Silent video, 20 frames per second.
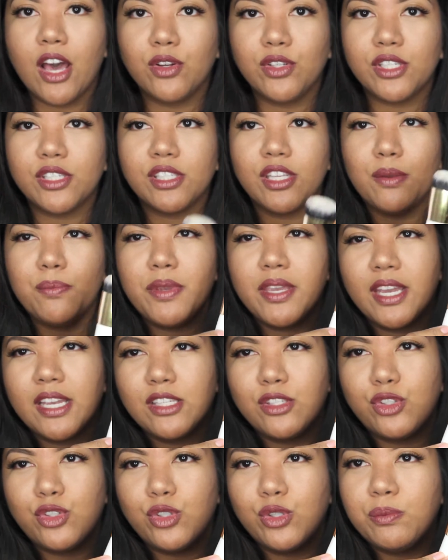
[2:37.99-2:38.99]
I'll just keep you
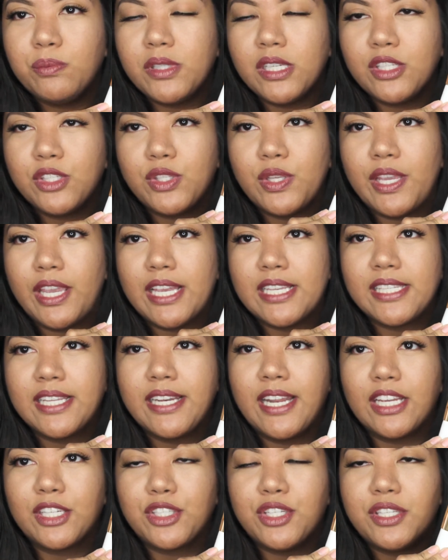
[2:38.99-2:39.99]
guys zoomed in so you guys
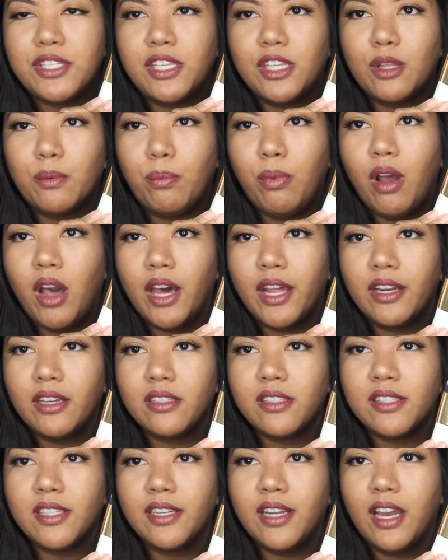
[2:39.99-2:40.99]
can actually see the
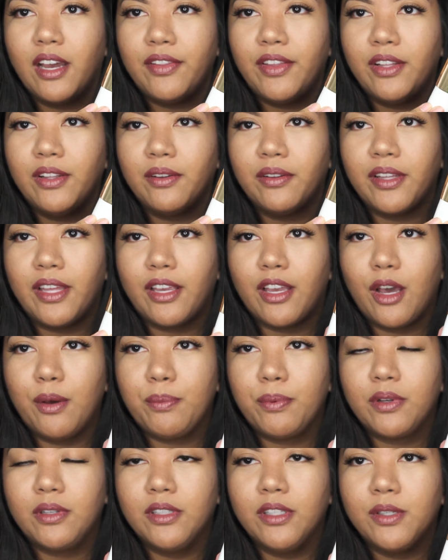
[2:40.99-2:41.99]
products and how they look like
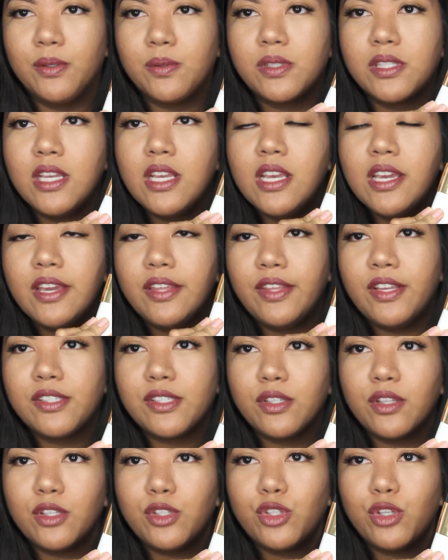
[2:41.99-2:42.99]
up close.
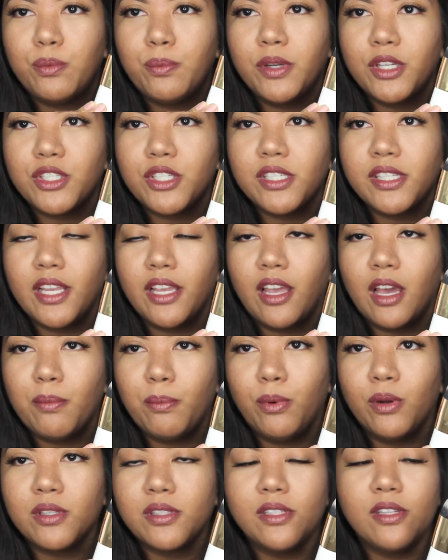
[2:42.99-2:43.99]
These are the 2 brushes I
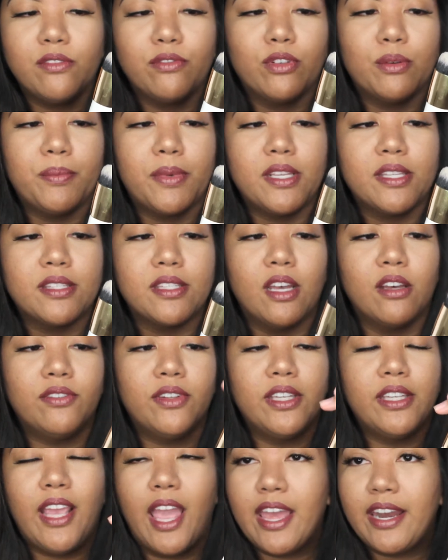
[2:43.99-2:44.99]
got personally for
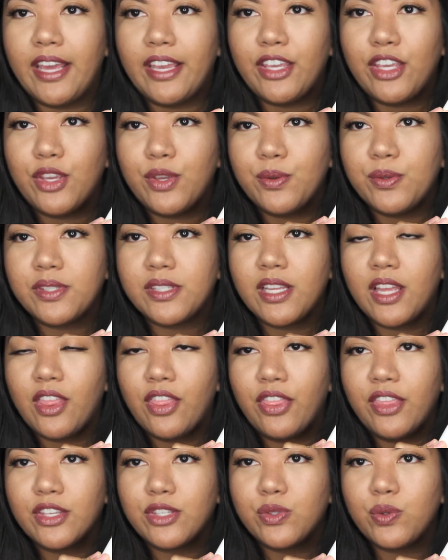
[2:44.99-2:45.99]
myself. Again, I used
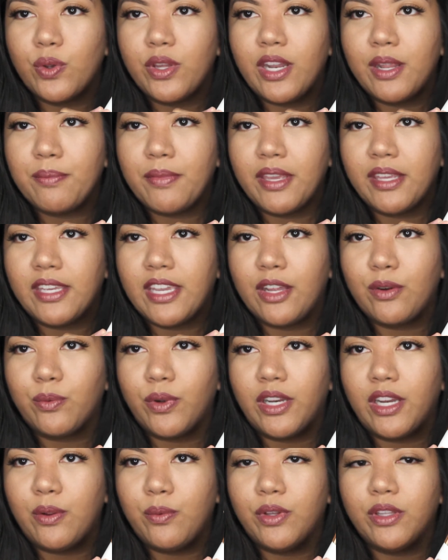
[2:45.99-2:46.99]
this one in my Get
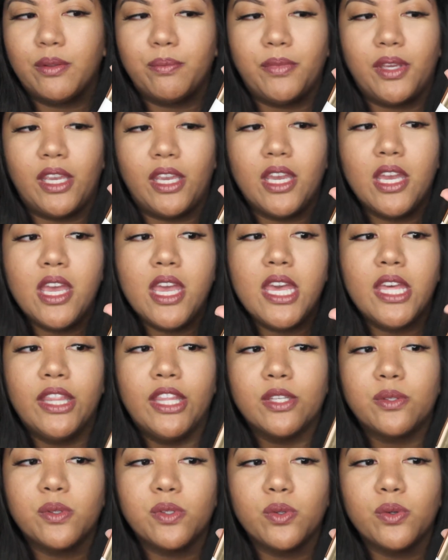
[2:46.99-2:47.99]
Ready With Me.
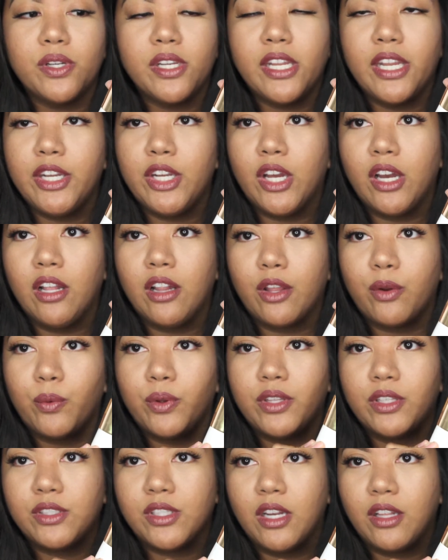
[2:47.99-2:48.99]
This was only $1
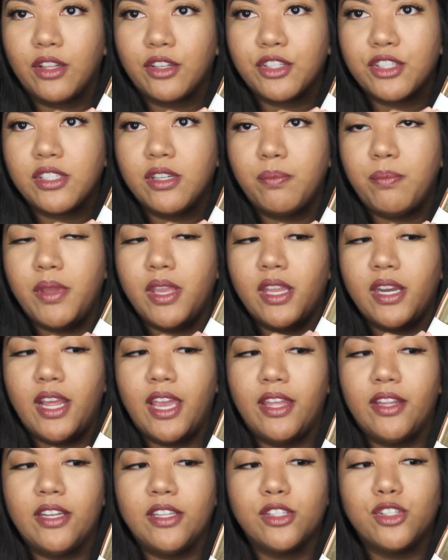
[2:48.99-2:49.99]
with $1 shipping,
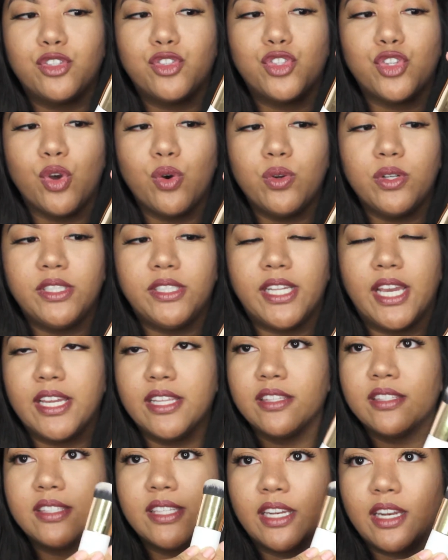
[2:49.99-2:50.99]
and it's so
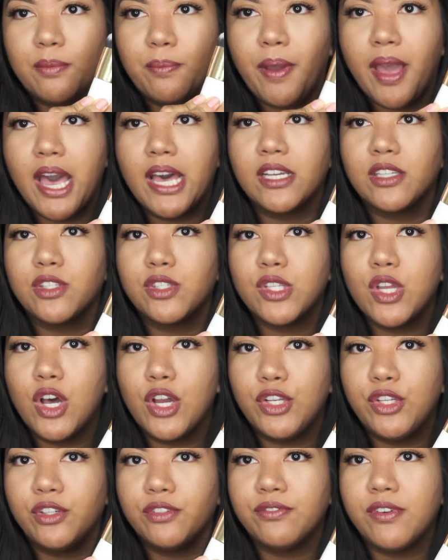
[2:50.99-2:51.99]
dense that it packs
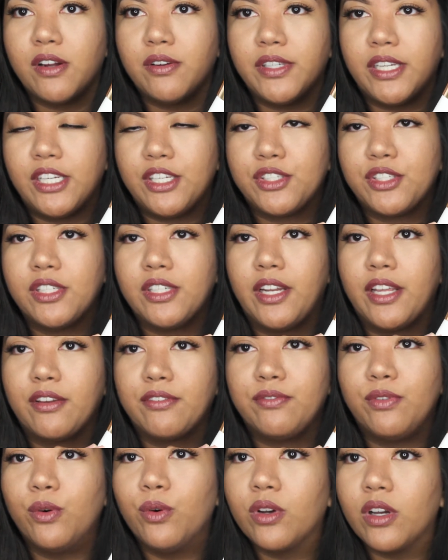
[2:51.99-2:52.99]
on your foundation
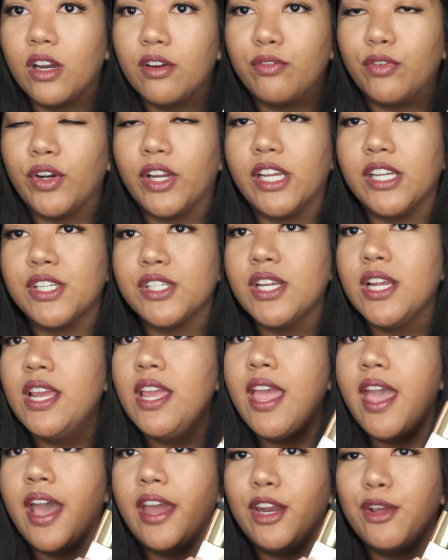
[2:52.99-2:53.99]
like full coverage,
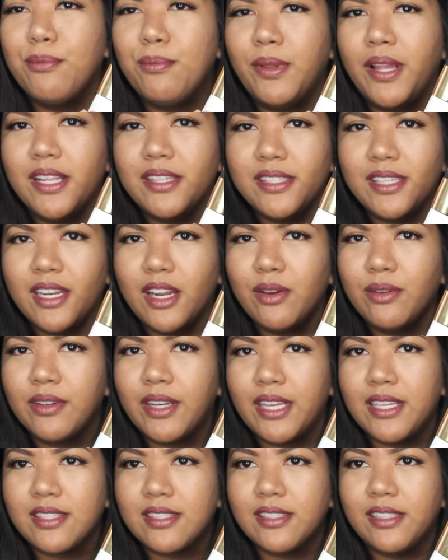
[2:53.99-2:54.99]
and it blends it out
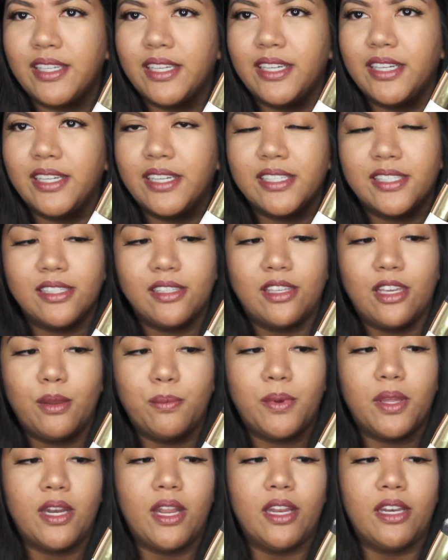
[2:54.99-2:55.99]
nicely, and it doesn't
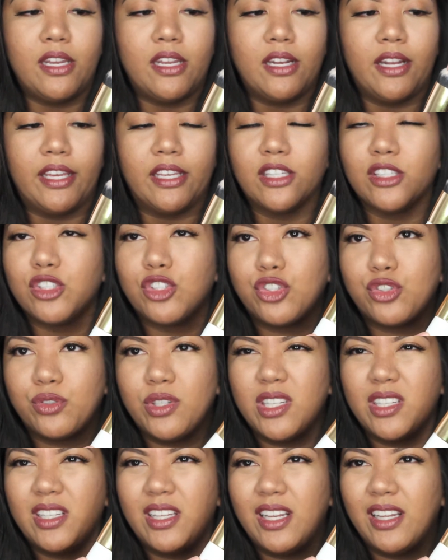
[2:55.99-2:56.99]
keep it any like
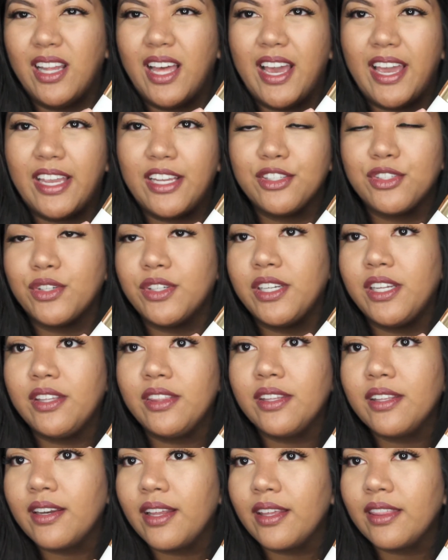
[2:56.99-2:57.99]
streaky lines or
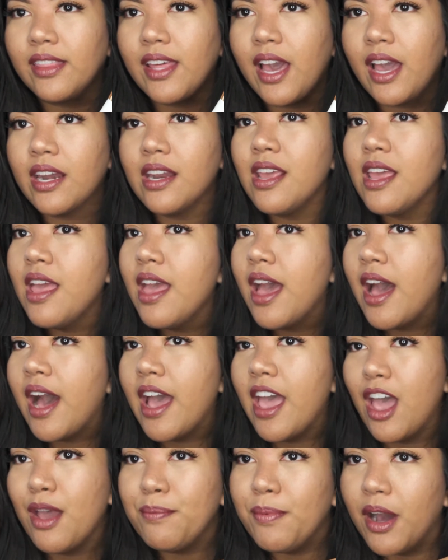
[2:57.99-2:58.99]
anything like that.
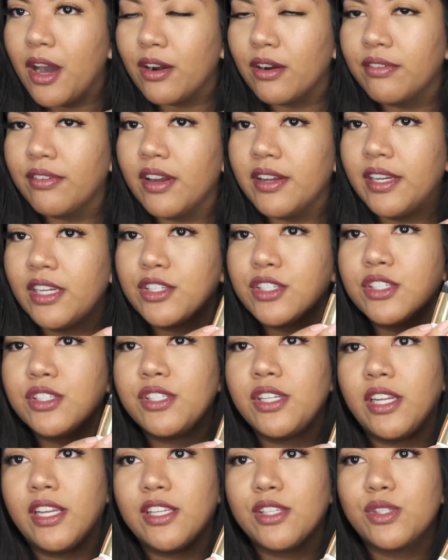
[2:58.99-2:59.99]
I have powder foundation
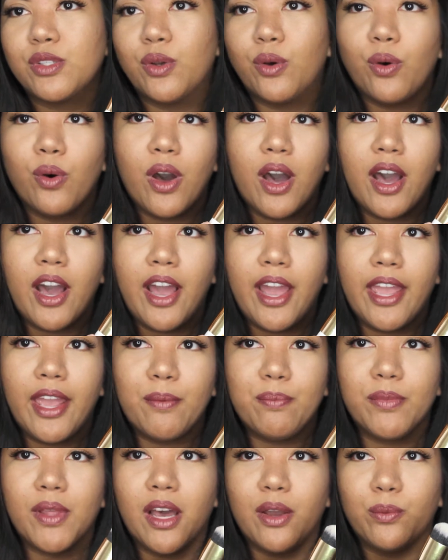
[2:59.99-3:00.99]
today, so I
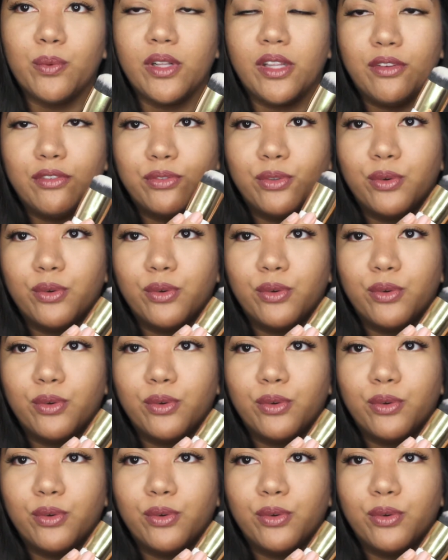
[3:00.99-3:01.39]
am not really